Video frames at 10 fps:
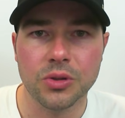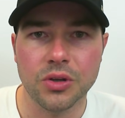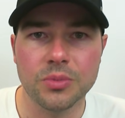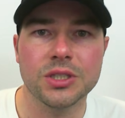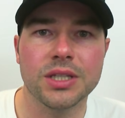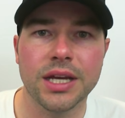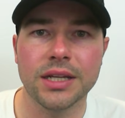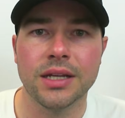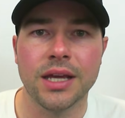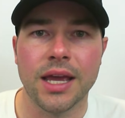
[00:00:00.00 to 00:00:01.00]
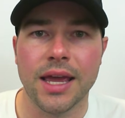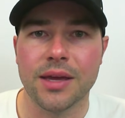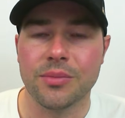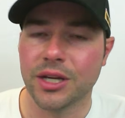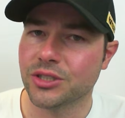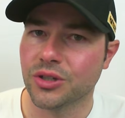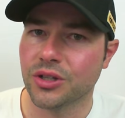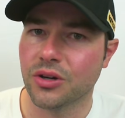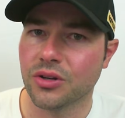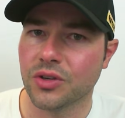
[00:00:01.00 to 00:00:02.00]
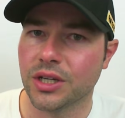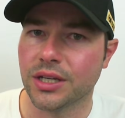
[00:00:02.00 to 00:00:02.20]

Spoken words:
thermostat and make sure you don't overheat